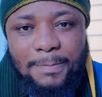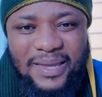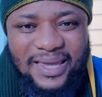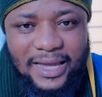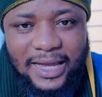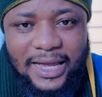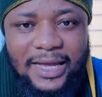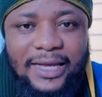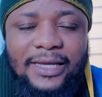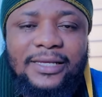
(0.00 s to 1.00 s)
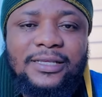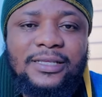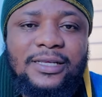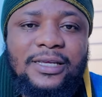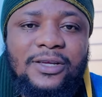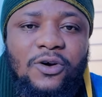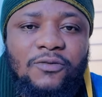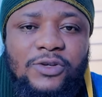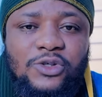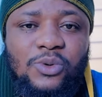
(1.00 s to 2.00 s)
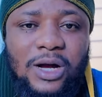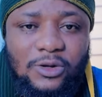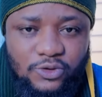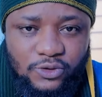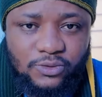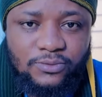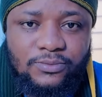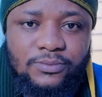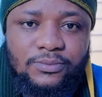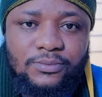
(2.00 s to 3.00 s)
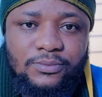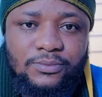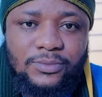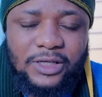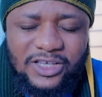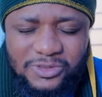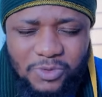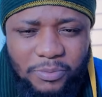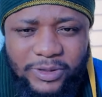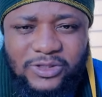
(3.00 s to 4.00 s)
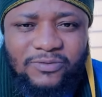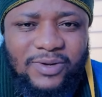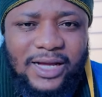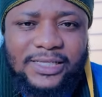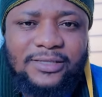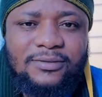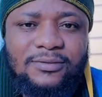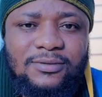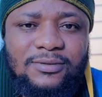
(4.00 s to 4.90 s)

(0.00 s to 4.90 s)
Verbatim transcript: behind the official house. A small piece of garden